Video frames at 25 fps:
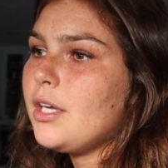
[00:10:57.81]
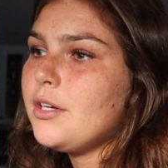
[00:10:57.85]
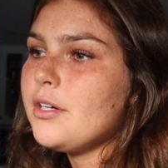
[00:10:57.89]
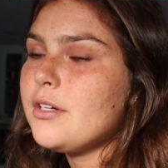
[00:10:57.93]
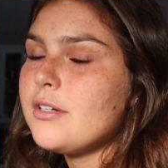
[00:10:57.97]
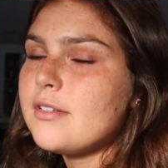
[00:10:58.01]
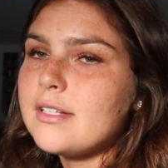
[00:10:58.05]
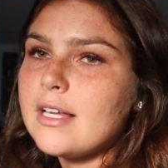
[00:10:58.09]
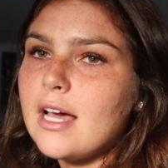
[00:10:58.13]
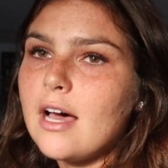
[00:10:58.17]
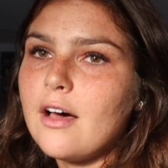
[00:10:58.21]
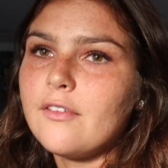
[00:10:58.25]

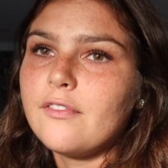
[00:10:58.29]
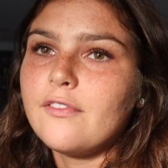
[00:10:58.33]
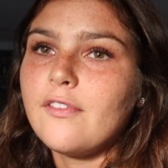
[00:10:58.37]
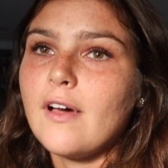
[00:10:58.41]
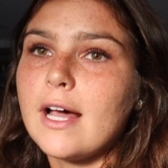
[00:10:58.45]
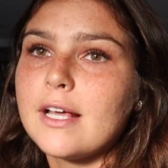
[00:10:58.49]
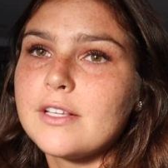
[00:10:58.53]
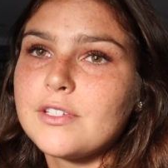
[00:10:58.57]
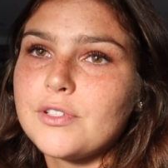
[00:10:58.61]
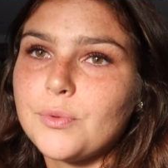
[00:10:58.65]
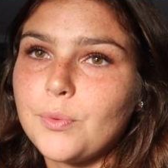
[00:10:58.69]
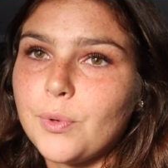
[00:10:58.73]
yourself
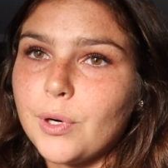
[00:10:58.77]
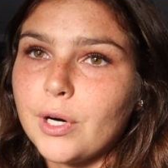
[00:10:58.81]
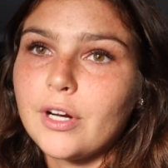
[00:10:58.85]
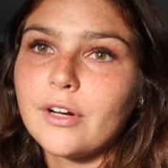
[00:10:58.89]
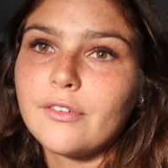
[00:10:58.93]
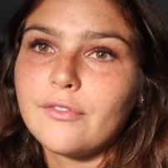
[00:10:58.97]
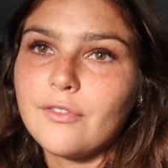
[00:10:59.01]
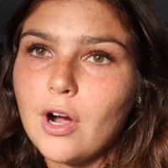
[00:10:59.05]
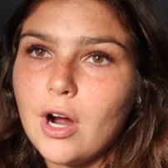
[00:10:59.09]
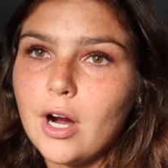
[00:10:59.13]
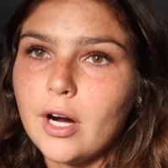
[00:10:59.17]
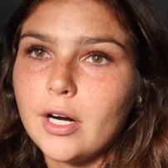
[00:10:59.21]
as a work
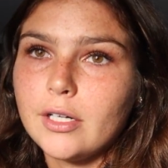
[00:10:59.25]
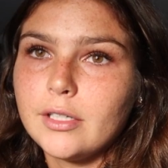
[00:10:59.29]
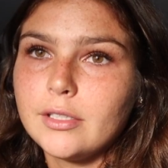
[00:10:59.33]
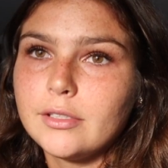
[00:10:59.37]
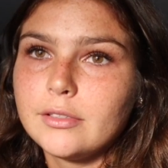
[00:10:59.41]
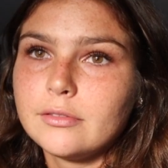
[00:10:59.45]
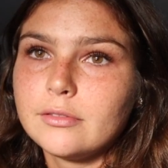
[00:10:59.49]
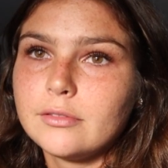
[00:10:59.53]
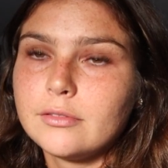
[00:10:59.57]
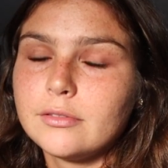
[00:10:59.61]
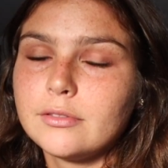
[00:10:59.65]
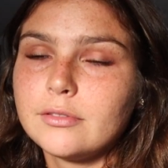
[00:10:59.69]
of art,
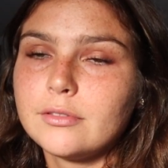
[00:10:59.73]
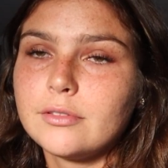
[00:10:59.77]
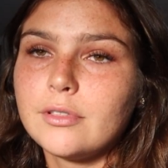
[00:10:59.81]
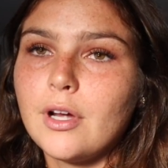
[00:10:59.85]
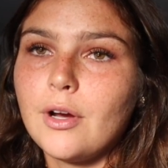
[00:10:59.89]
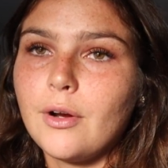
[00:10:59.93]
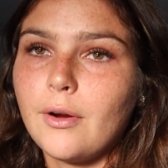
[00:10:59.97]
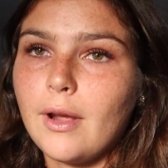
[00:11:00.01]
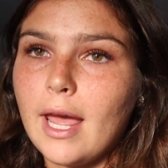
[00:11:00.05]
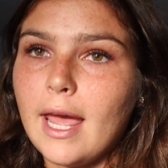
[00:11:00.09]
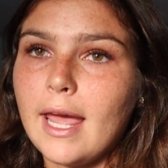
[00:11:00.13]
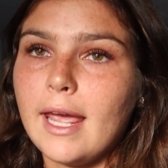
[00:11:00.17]

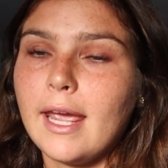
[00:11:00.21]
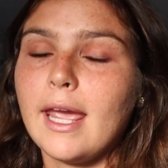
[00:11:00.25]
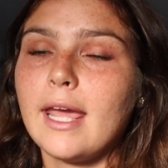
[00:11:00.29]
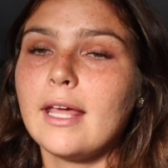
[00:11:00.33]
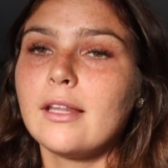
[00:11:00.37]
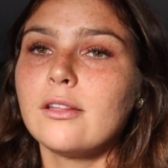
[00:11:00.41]
okay?